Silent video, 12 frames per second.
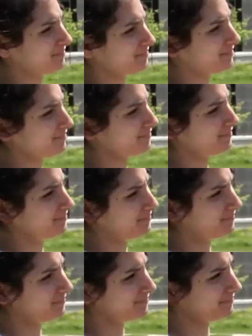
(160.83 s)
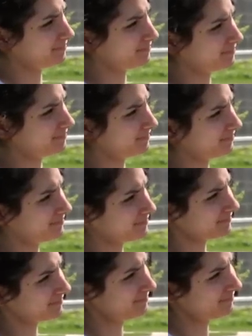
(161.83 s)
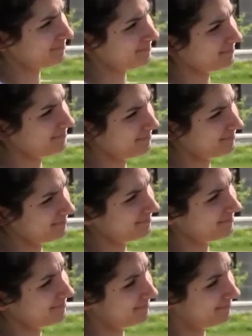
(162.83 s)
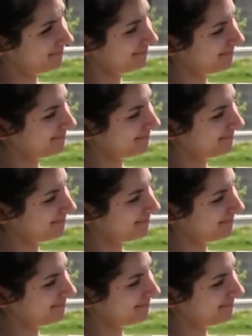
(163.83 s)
This person isn't speaking.